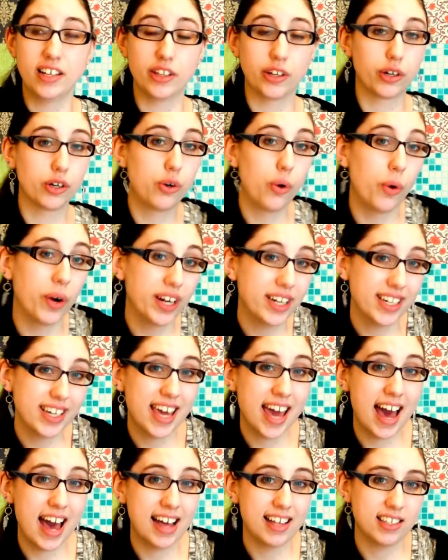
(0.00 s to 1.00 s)
they're going to
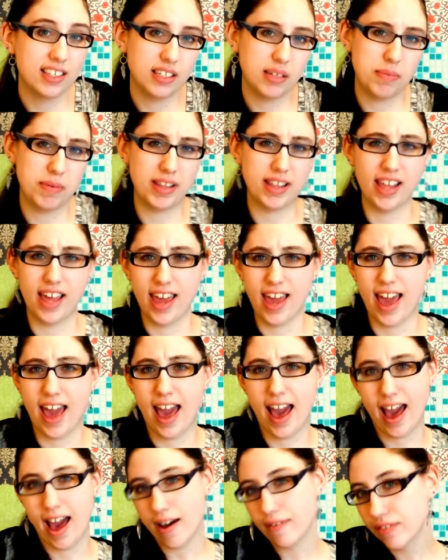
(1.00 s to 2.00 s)
cast him and they
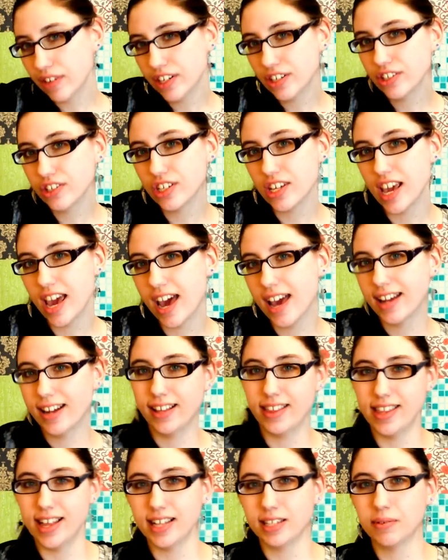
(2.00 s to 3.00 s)
haven't yet,
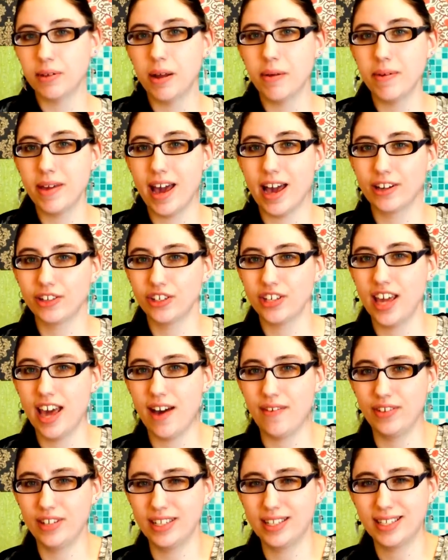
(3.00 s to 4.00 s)
and that's why we actually
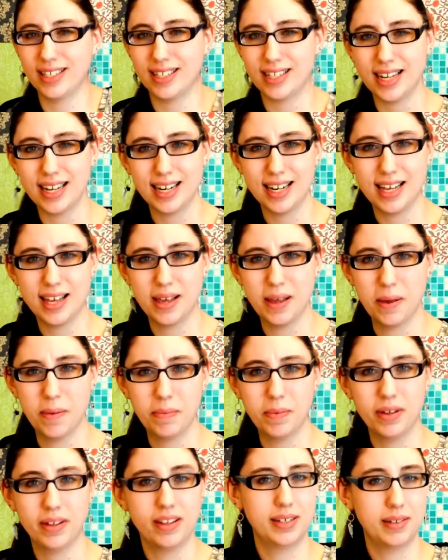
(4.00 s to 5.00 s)
haven't seen
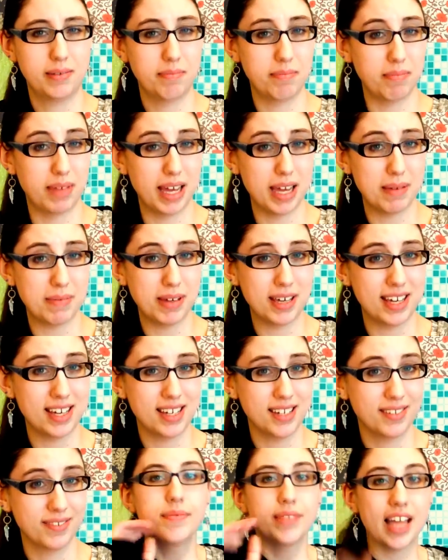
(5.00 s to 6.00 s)
him.
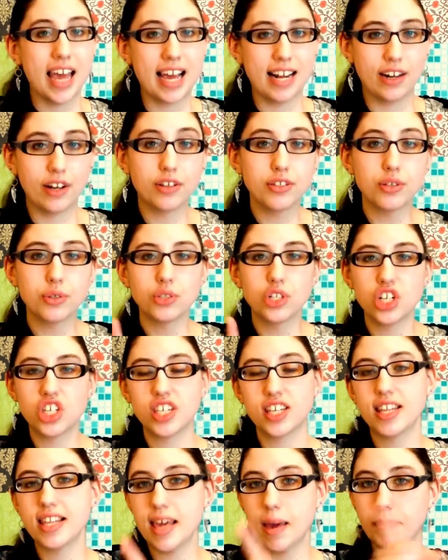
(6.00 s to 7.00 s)
Maybe? And also, she
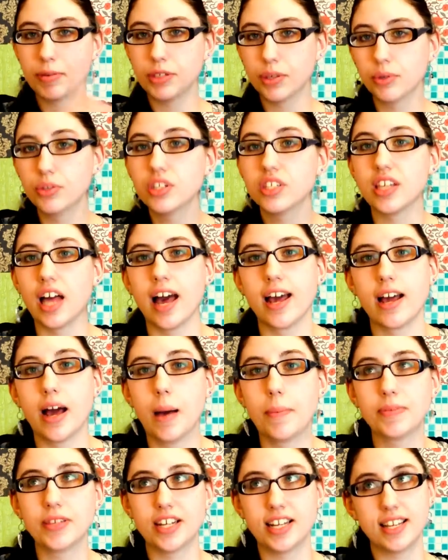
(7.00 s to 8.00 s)
said in the episode
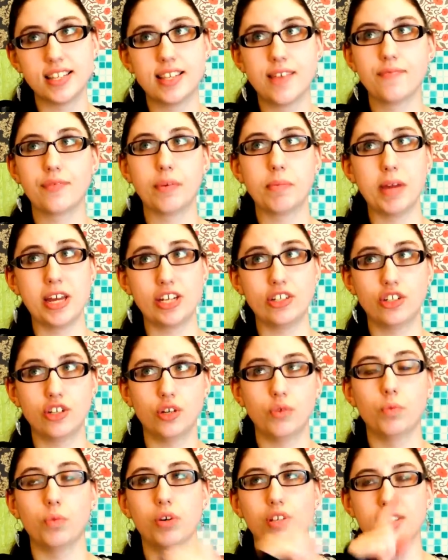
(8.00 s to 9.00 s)
PsyOps that his
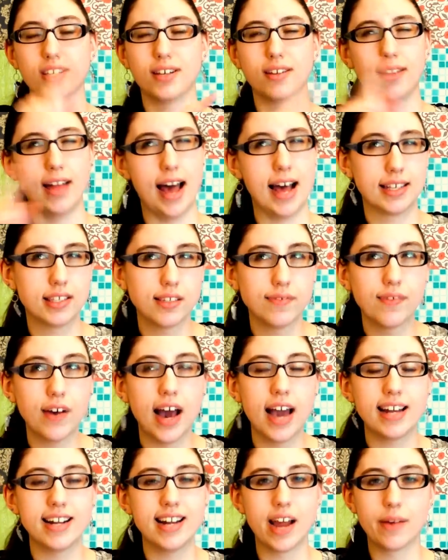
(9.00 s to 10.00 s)
information was
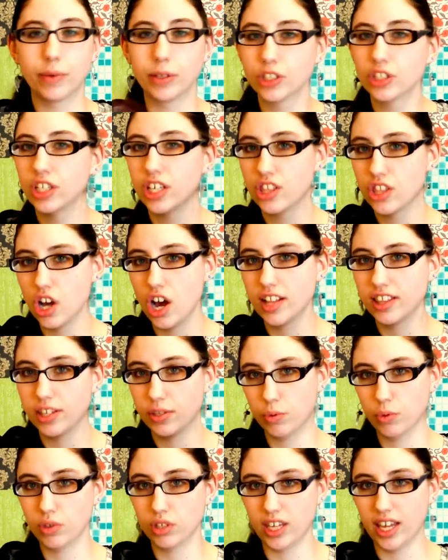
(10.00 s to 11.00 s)
classified, and I originally thought
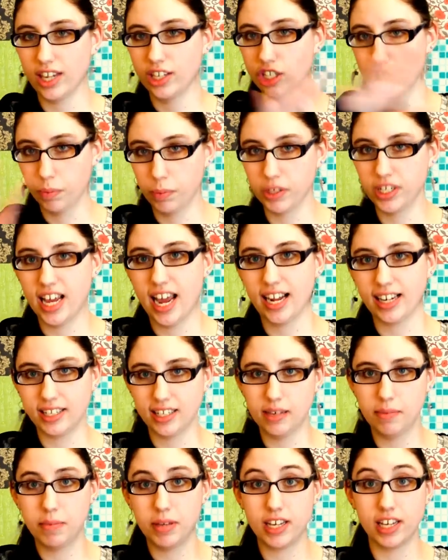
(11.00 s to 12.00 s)
this was, like, to
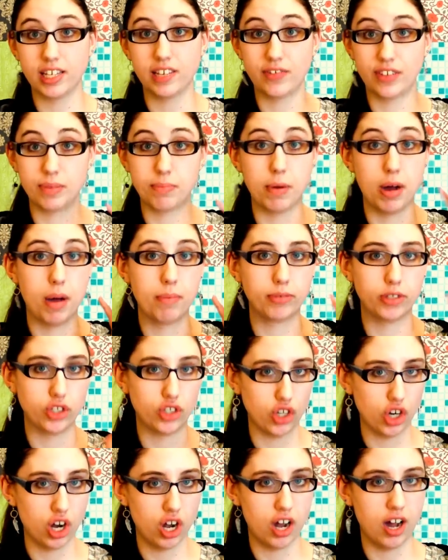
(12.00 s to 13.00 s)
protect him because of his mom's
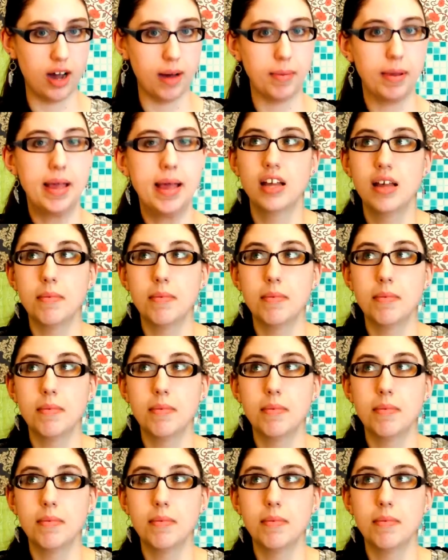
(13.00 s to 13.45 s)
job,